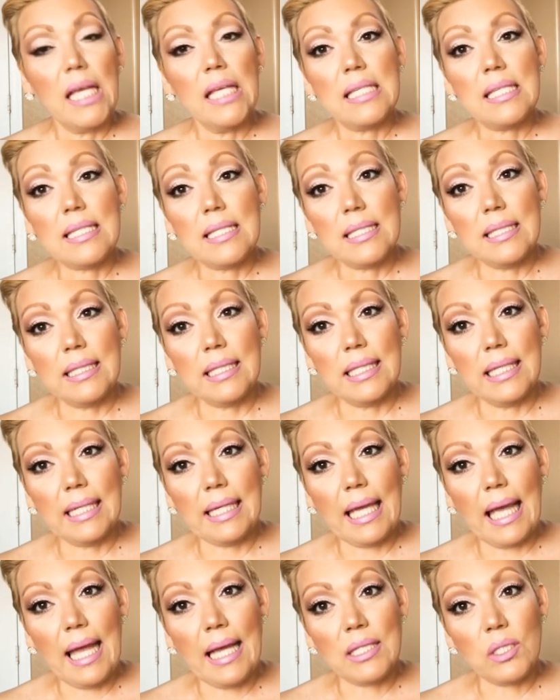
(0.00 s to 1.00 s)

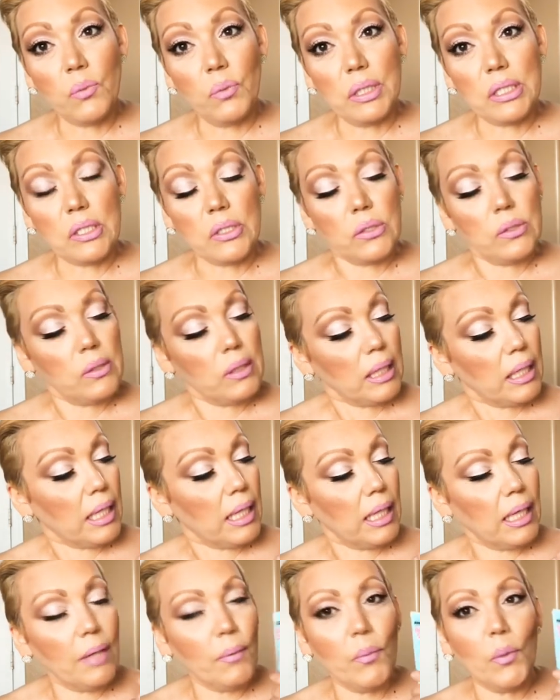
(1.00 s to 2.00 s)
slick as a whistle.
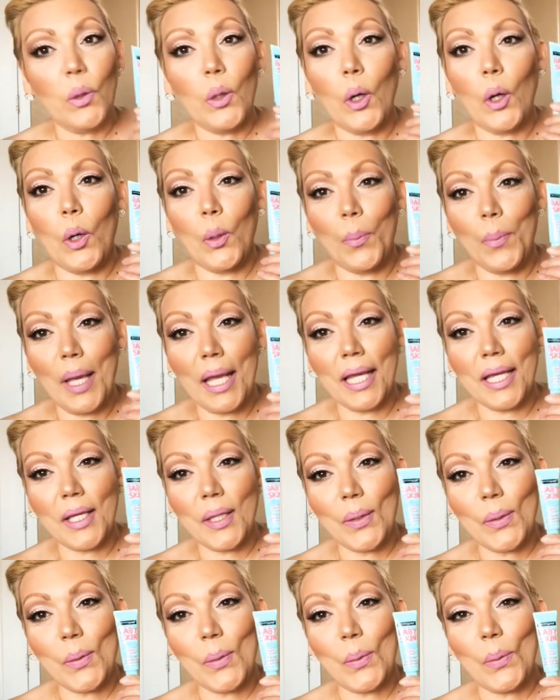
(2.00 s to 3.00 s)
It will make
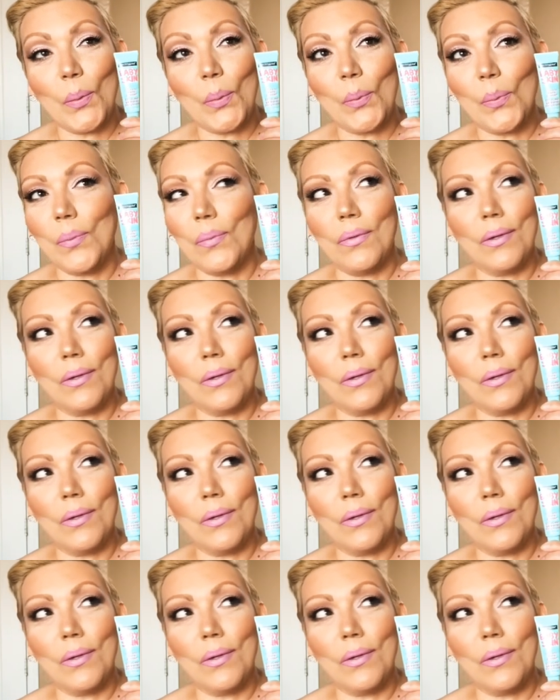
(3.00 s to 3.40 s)
you